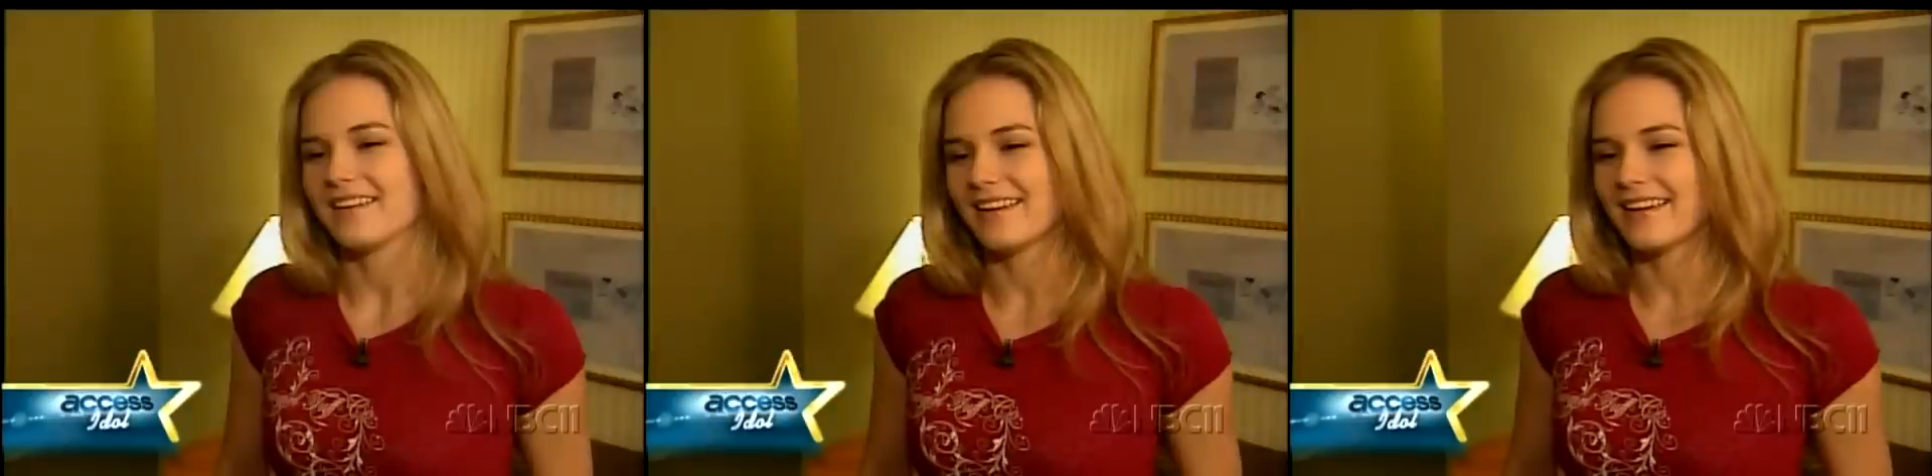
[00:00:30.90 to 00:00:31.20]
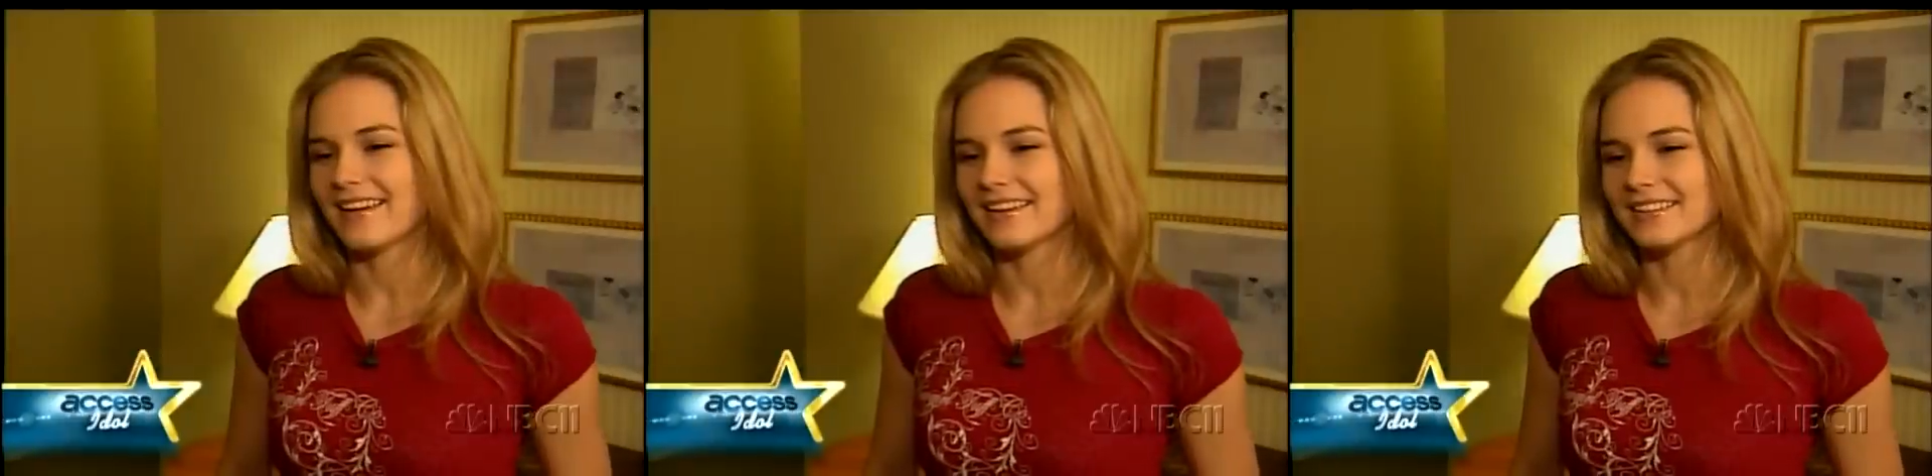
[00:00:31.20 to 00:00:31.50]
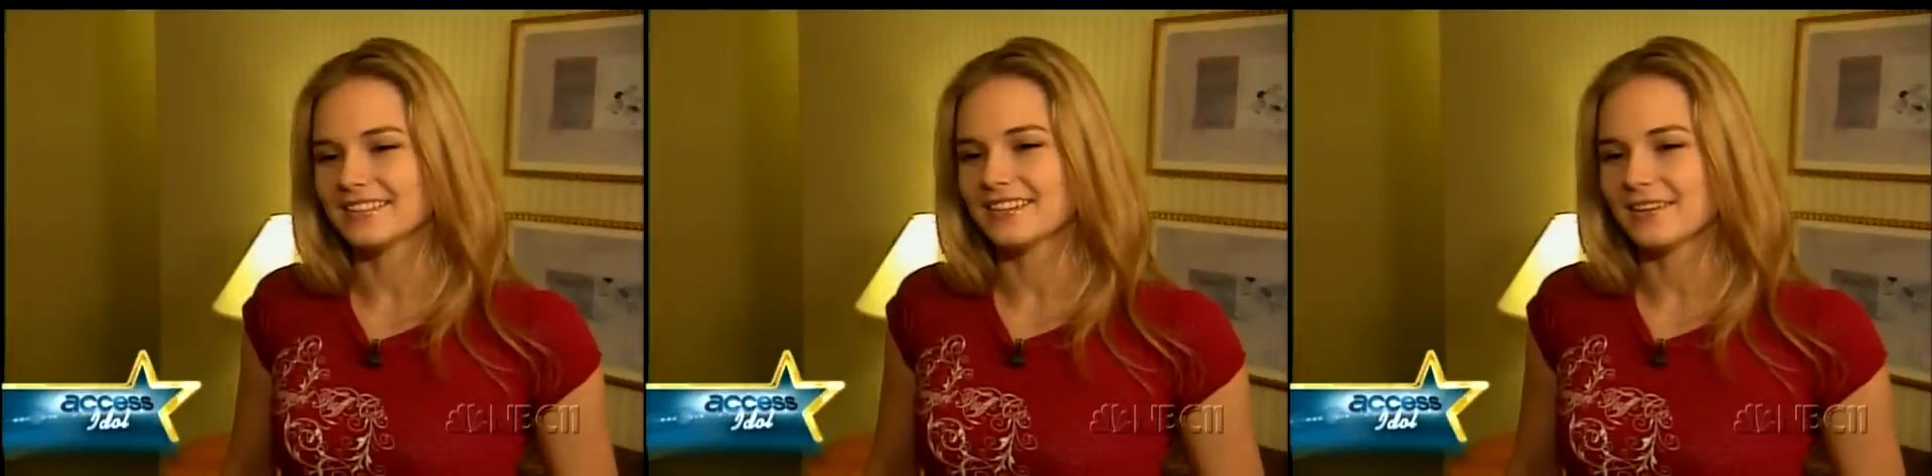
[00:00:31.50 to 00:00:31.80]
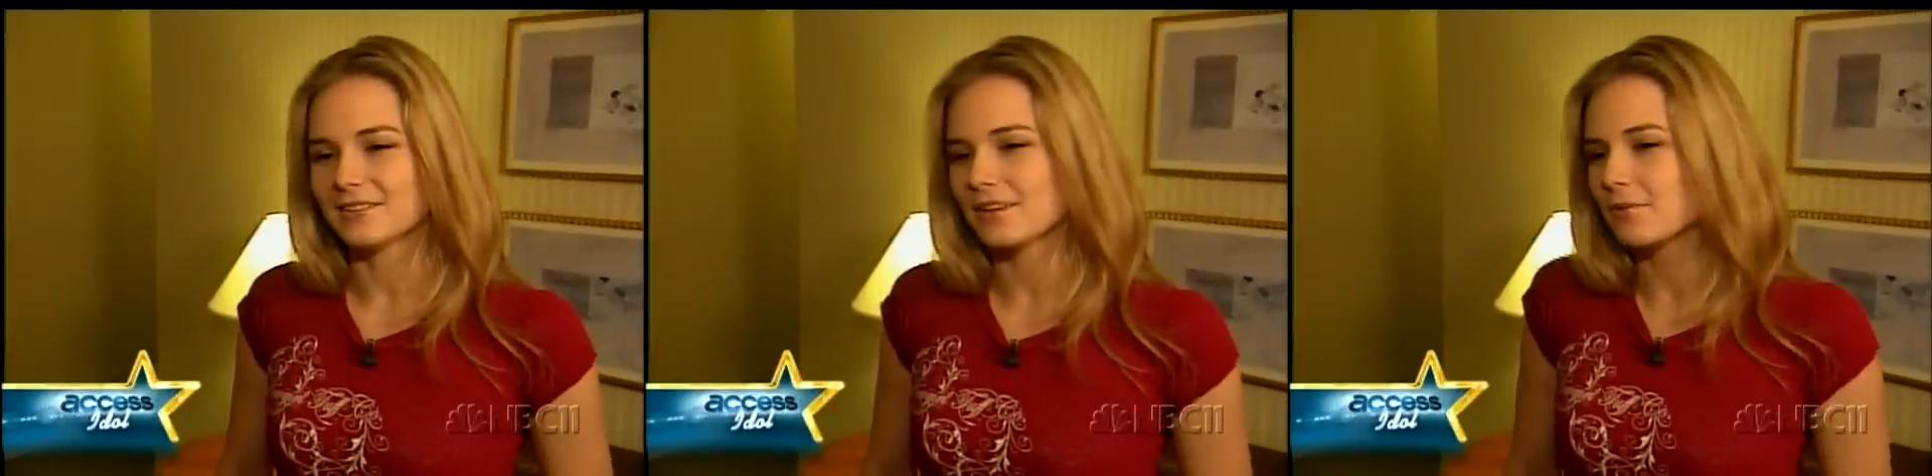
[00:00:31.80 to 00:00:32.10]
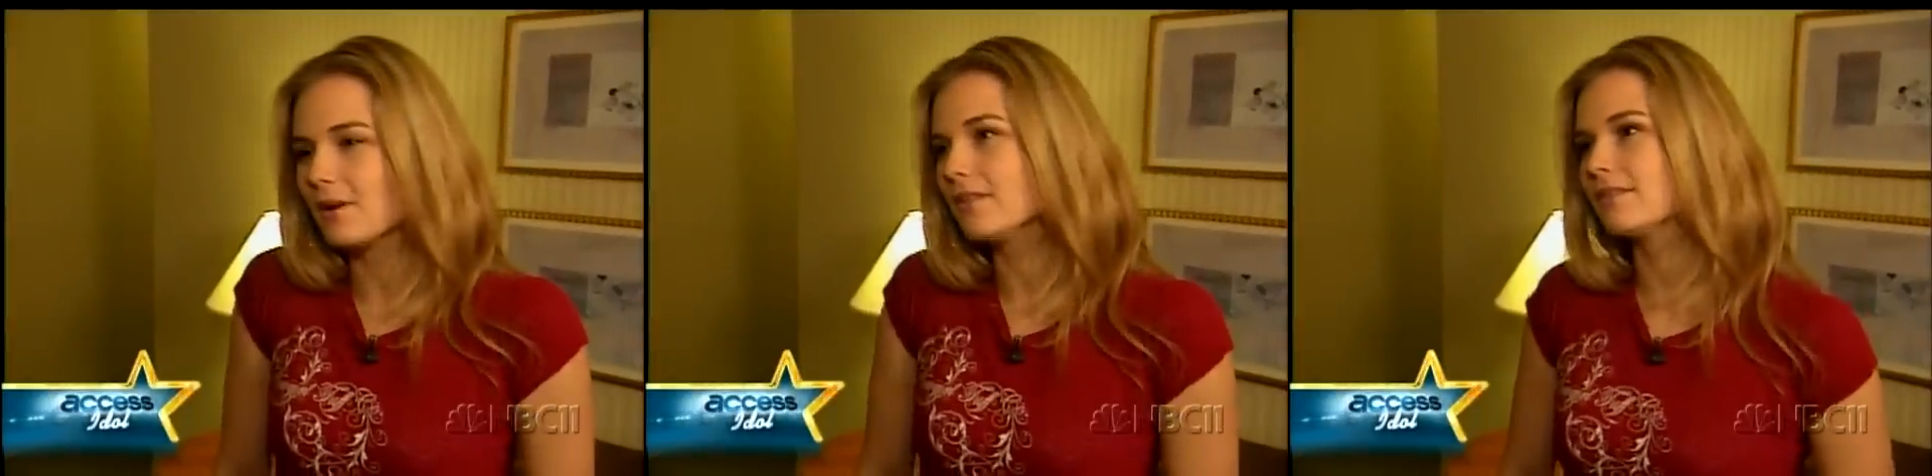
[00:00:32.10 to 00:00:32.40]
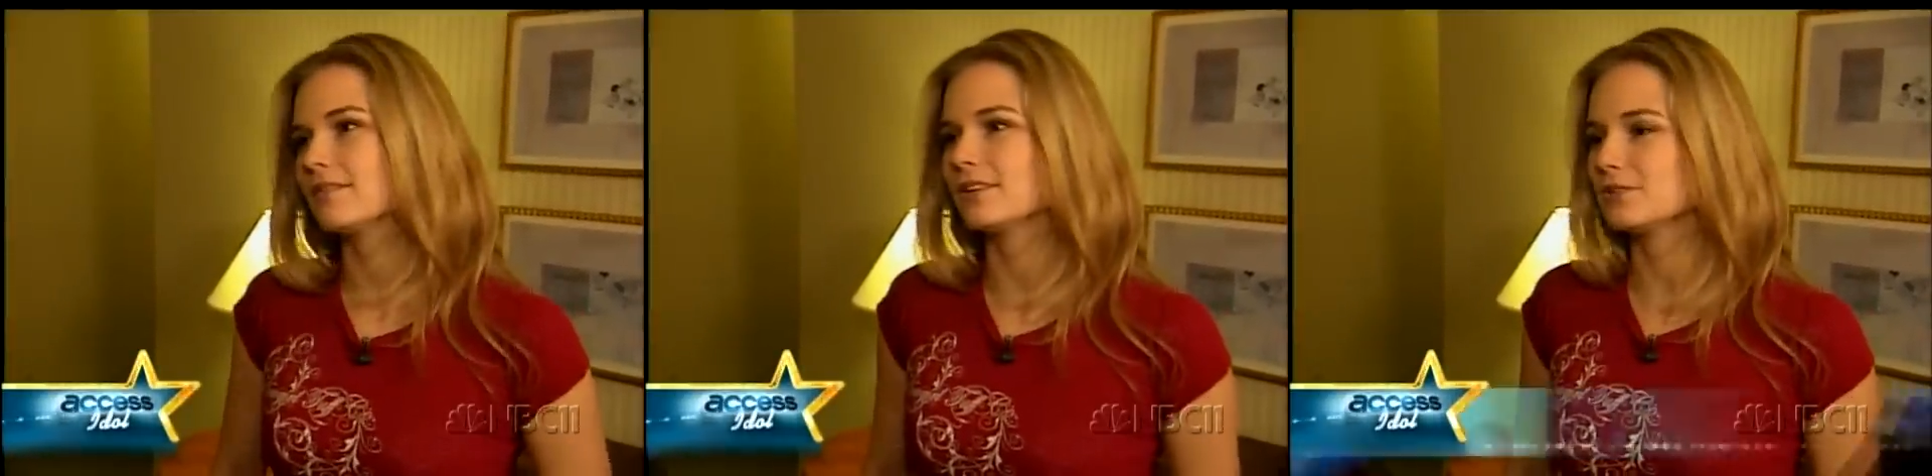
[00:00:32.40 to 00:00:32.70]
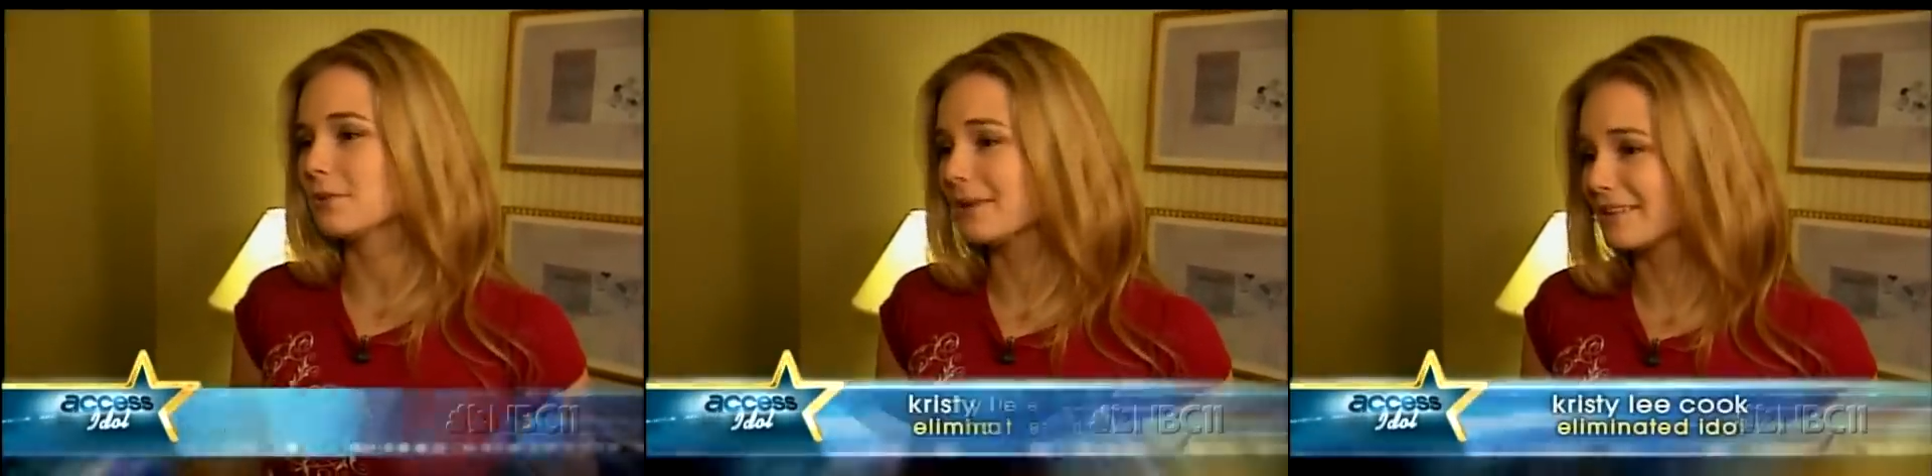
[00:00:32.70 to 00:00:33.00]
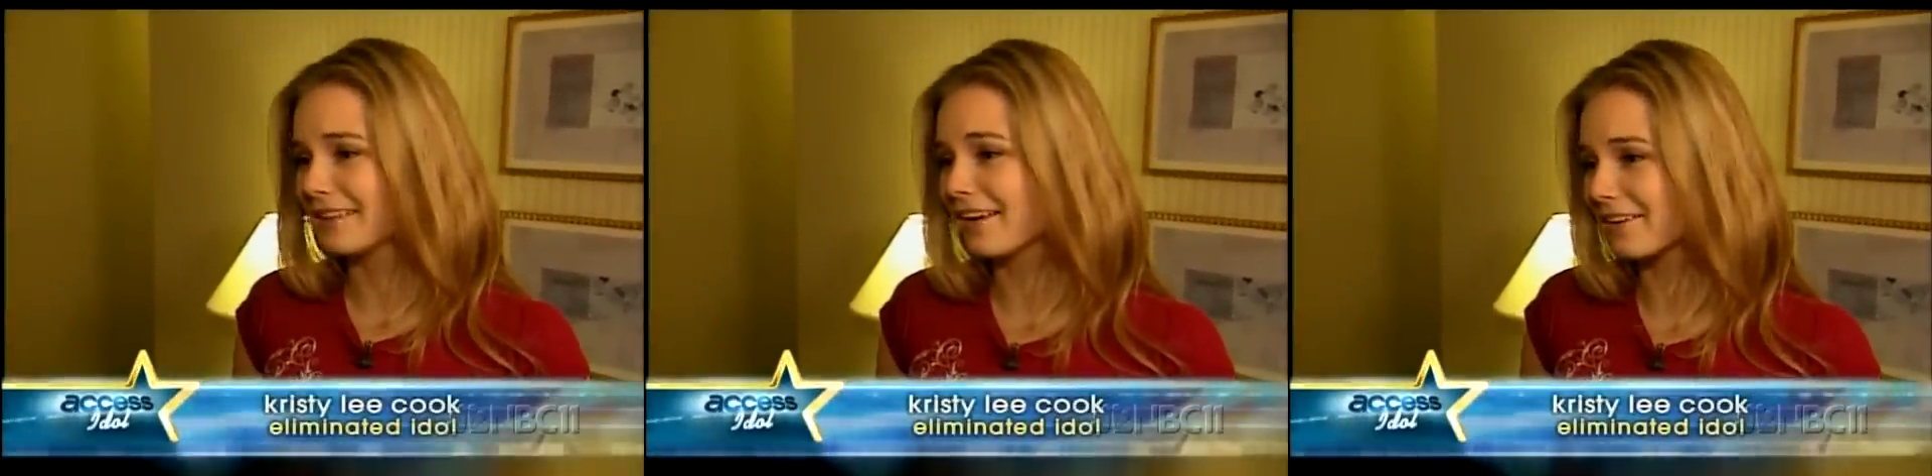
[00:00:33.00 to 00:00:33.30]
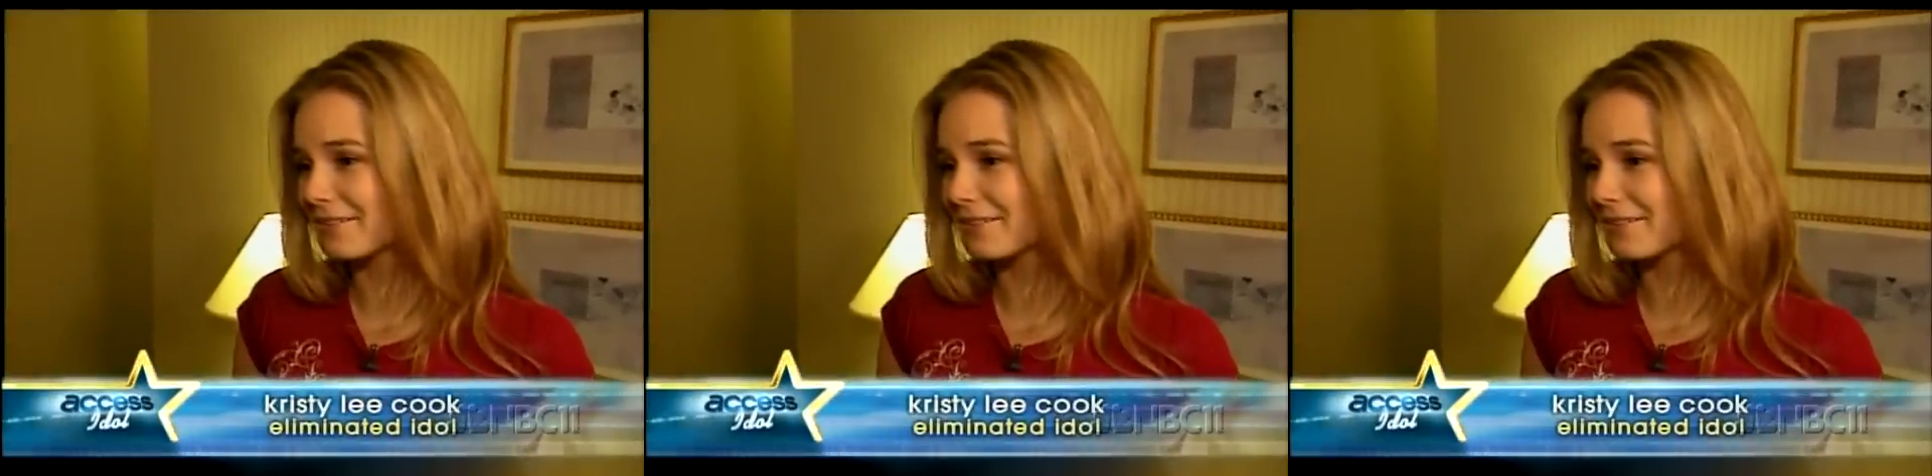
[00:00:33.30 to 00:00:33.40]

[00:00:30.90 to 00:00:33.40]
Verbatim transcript: and I was like, well, there's nobody in there.